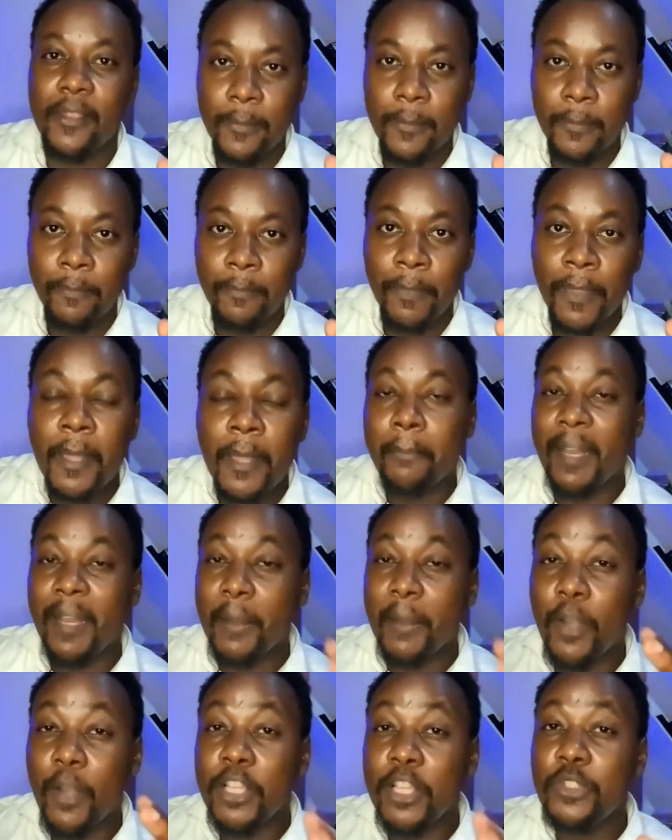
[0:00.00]
But I'm
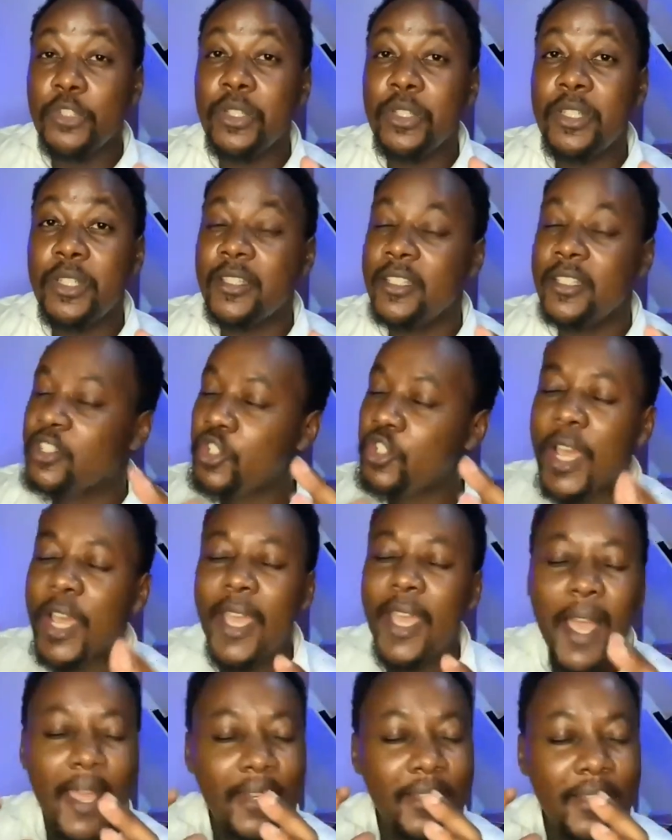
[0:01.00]
going to try
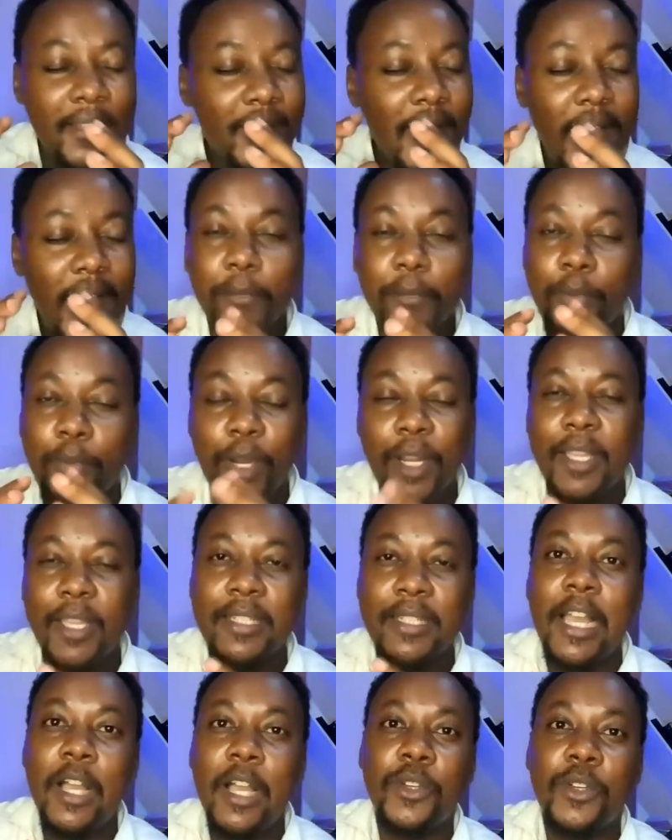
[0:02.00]
and break it
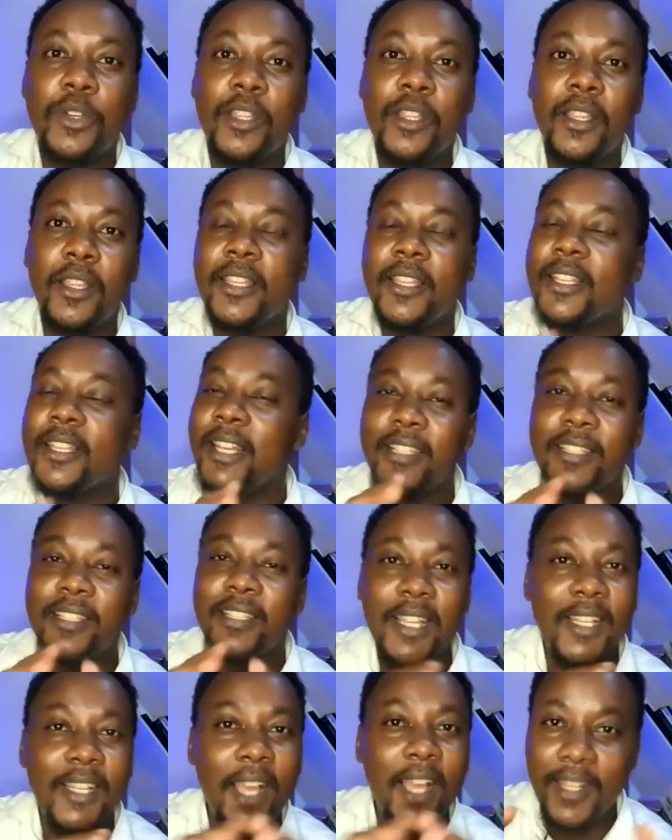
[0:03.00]
down in less than
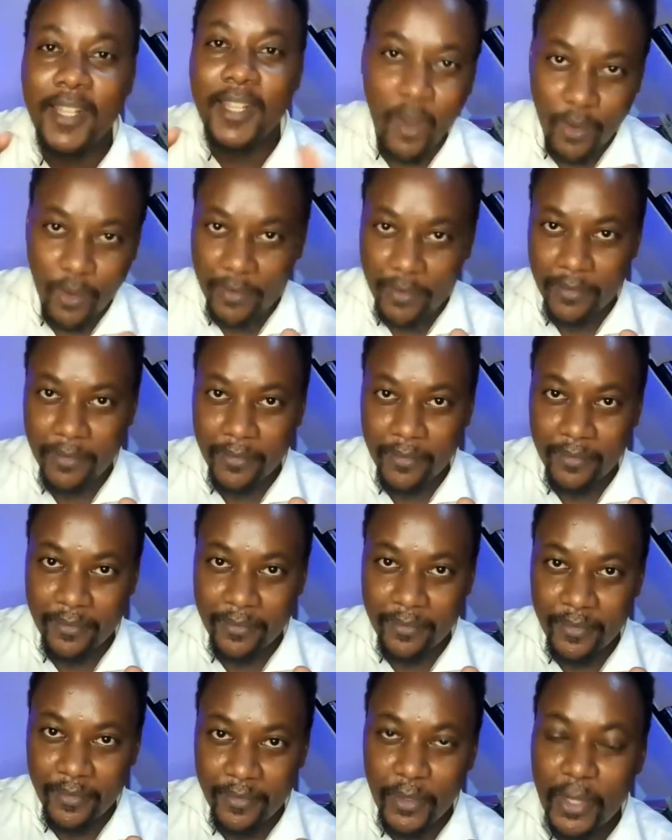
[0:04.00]
an hour,
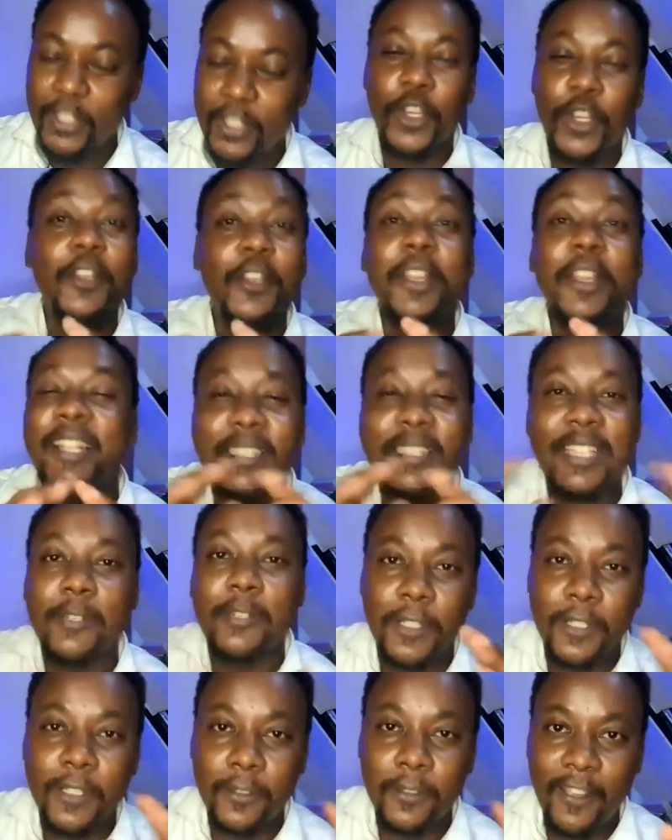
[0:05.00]
right? Or in less than
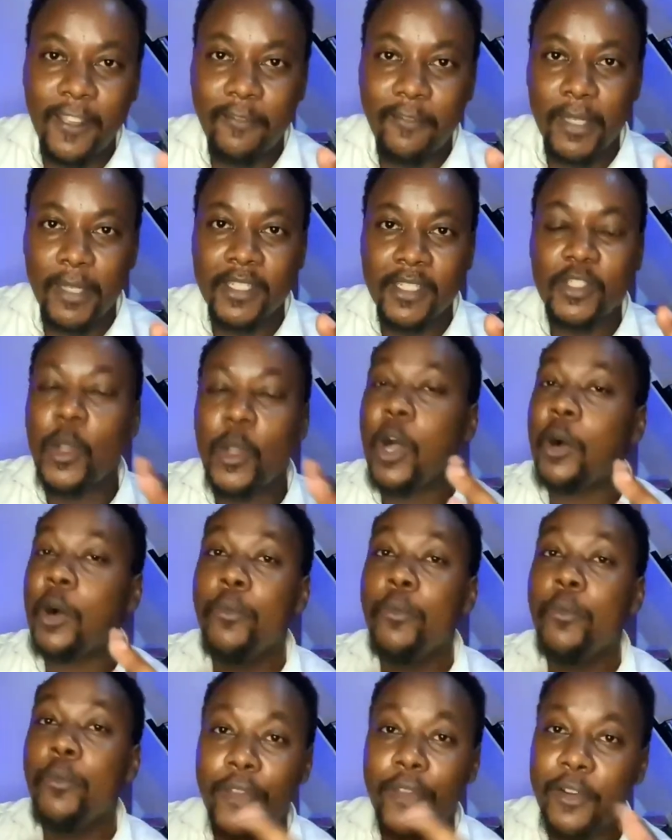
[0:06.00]
45 minutes. So I'll move
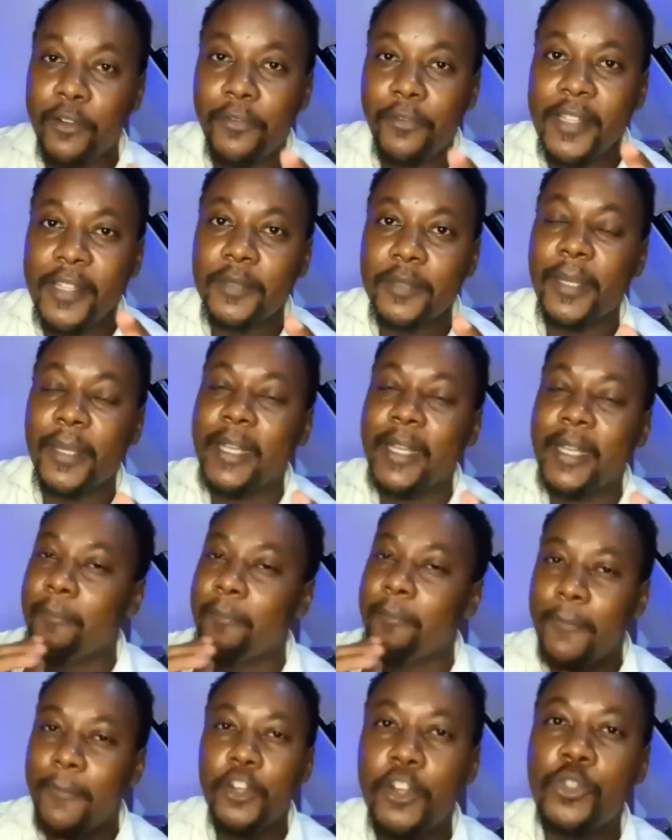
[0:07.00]
very fast, but I'm very
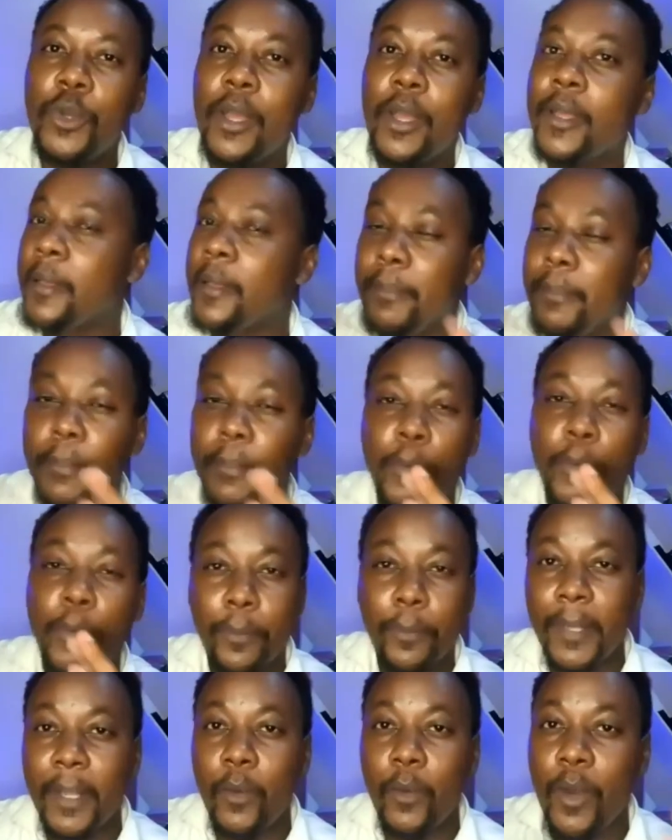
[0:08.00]
sure people will pick
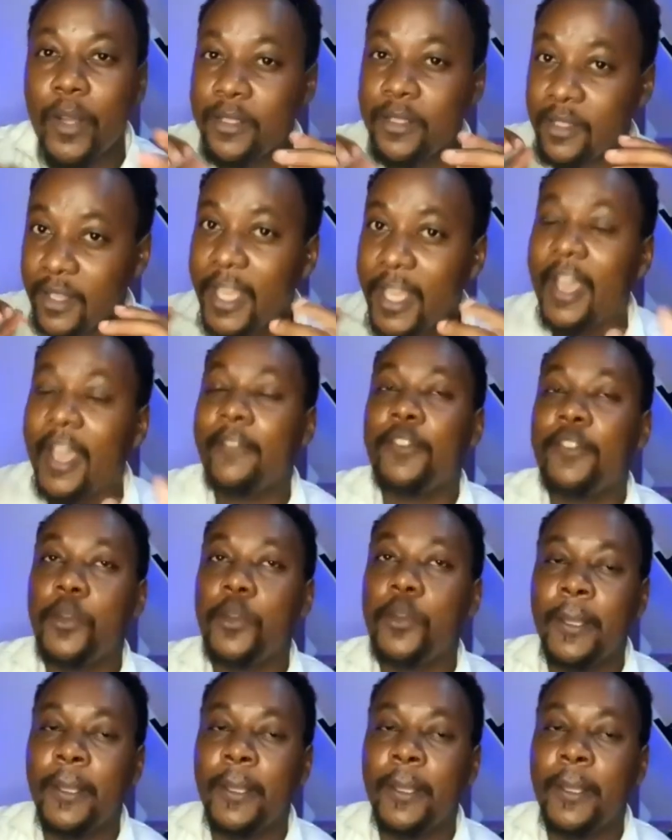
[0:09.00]
what they have to pick.